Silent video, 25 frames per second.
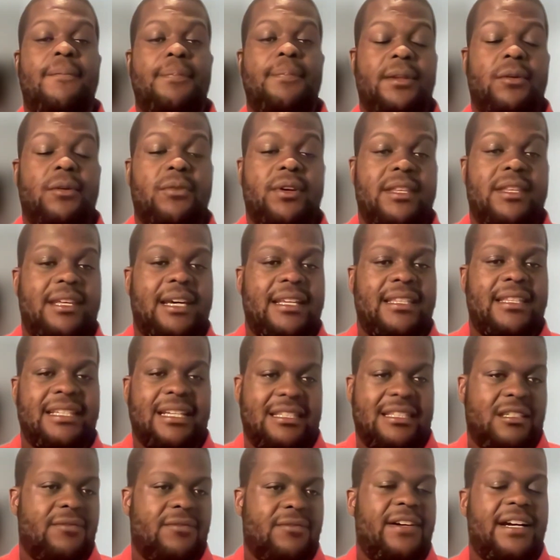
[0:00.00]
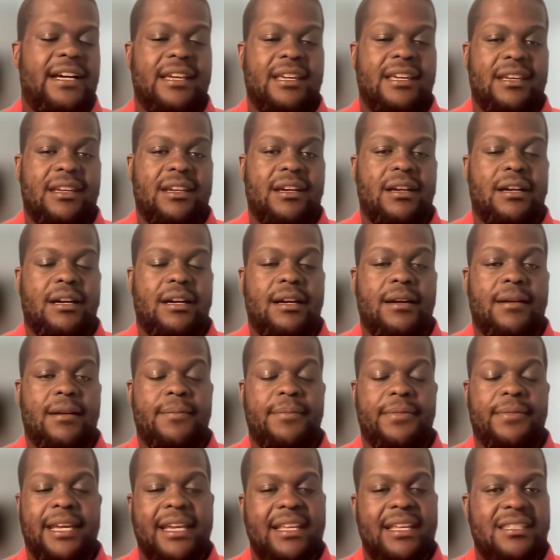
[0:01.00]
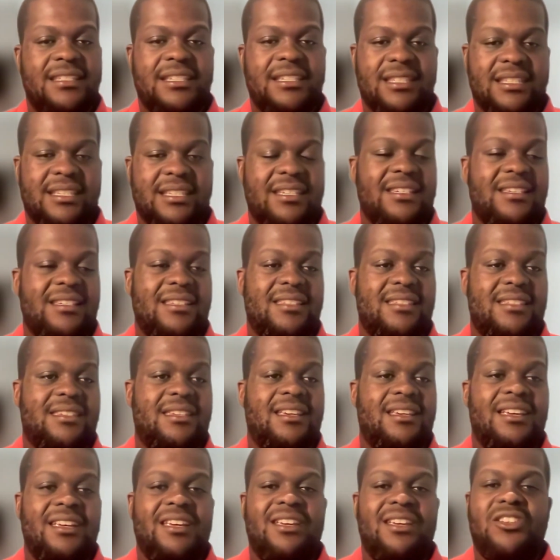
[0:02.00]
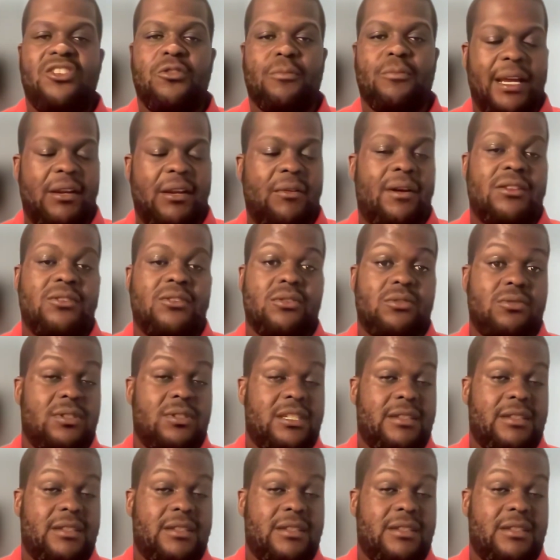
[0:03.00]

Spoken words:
with identifying entities. You might want to do